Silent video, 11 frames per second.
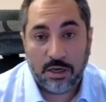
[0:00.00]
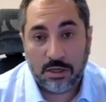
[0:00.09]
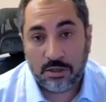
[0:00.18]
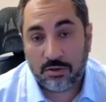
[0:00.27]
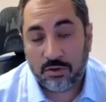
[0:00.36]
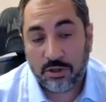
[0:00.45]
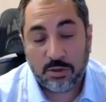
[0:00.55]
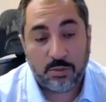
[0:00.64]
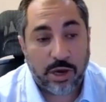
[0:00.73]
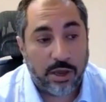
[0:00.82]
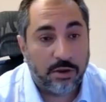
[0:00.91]

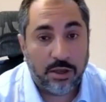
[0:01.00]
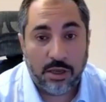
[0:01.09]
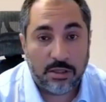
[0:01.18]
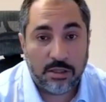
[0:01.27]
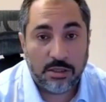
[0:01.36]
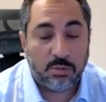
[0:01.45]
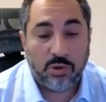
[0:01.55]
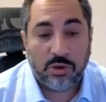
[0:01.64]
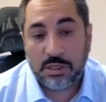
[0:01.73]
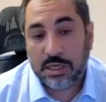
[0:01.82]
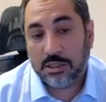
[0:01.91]
transpiring at this
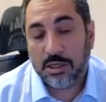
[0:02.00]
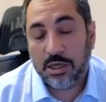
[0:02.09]
protest.